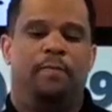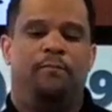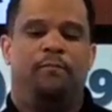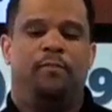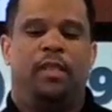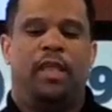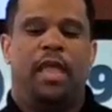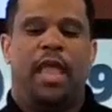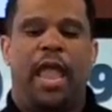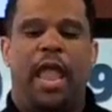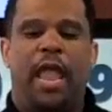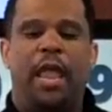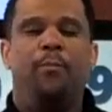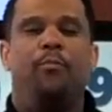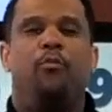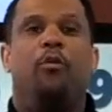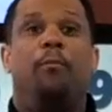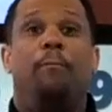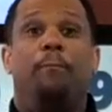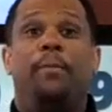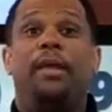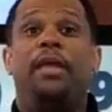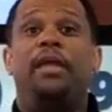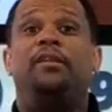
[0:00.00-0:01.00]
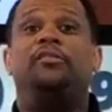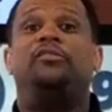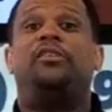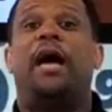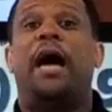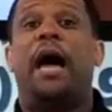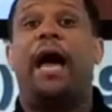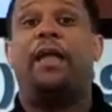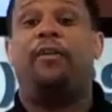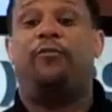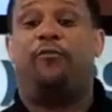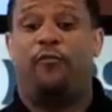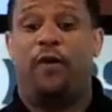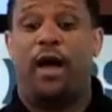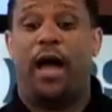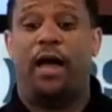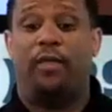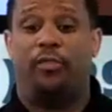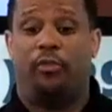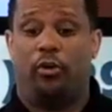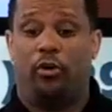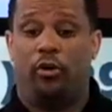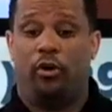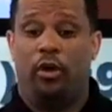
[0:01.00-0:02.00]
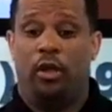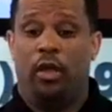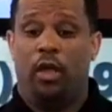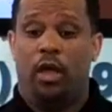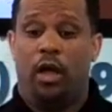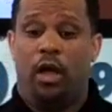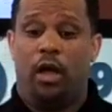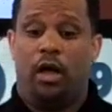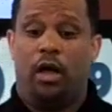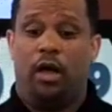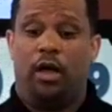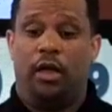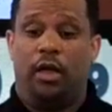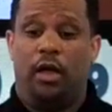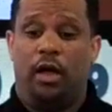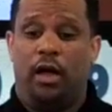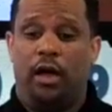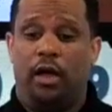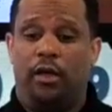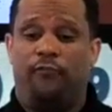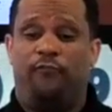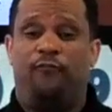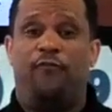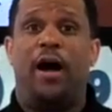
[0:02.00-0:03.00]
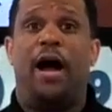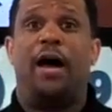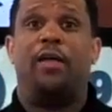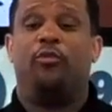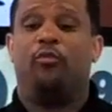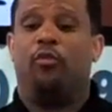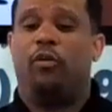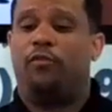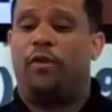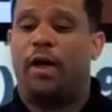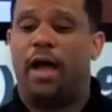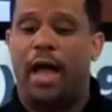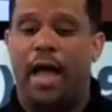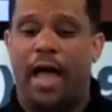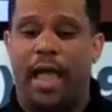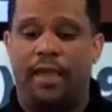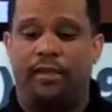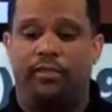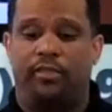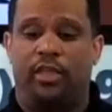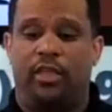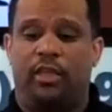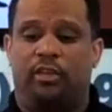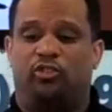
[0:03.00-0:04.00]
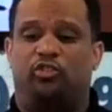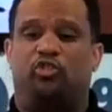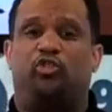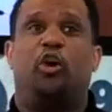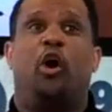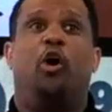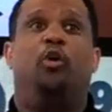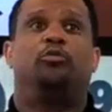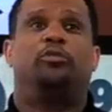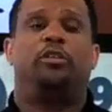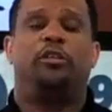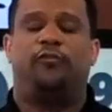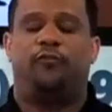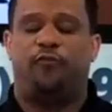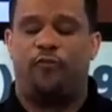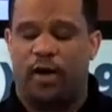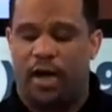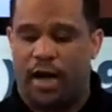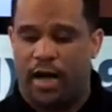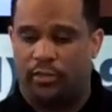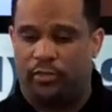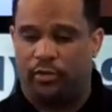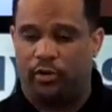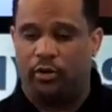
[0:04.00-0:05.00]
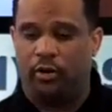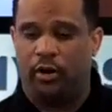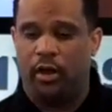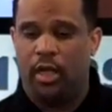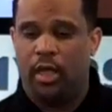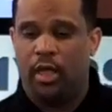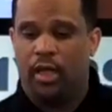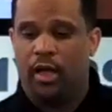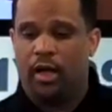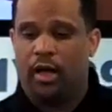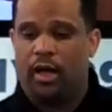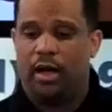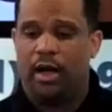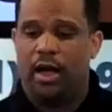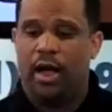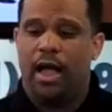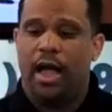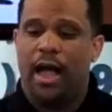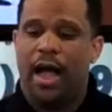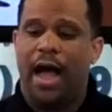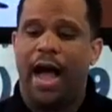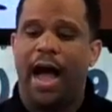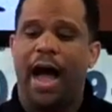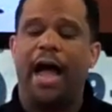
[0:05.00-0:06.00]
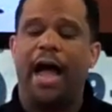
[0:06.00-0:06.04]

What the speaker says: Abram means high father, father of height, the exalted father, high